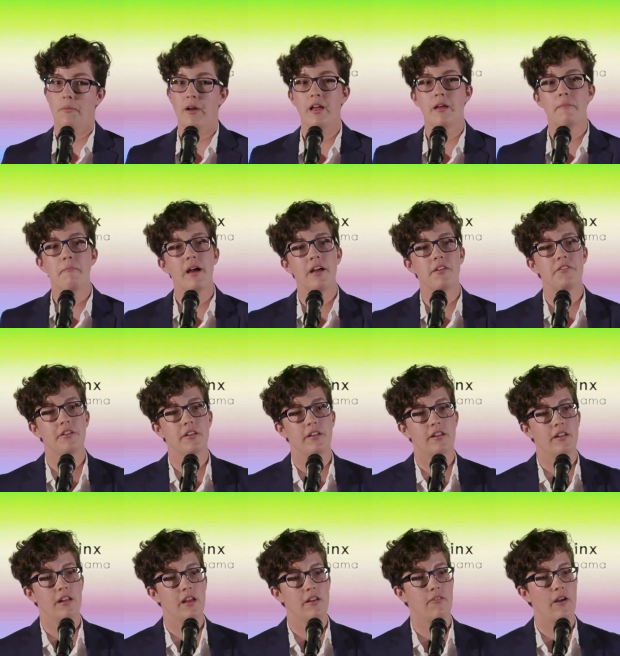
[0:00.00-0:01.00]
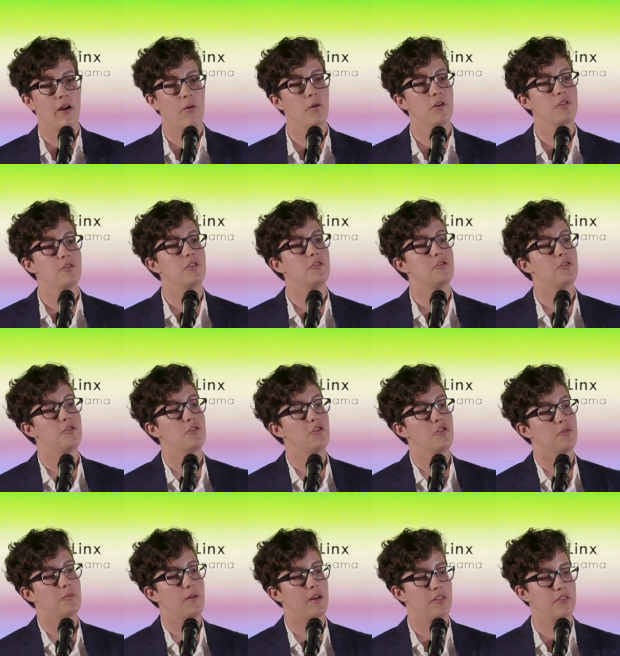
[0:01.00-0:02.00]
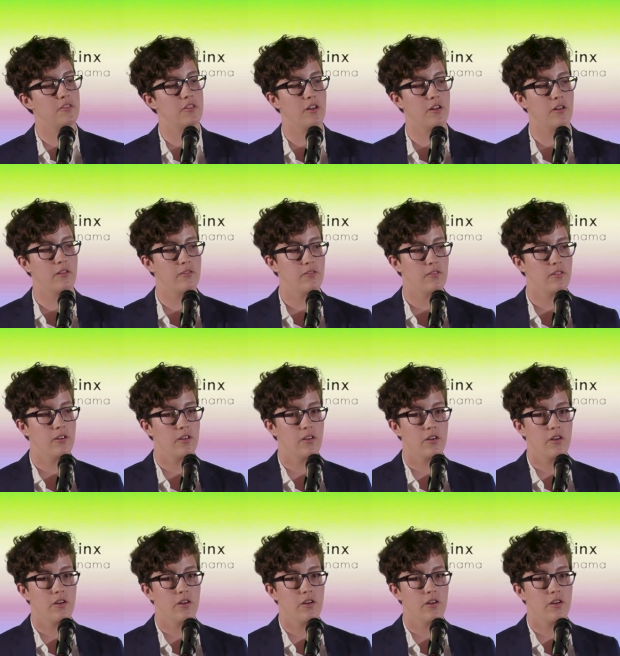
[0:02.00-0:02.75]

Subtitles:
But I imagine if I were to introduce myself,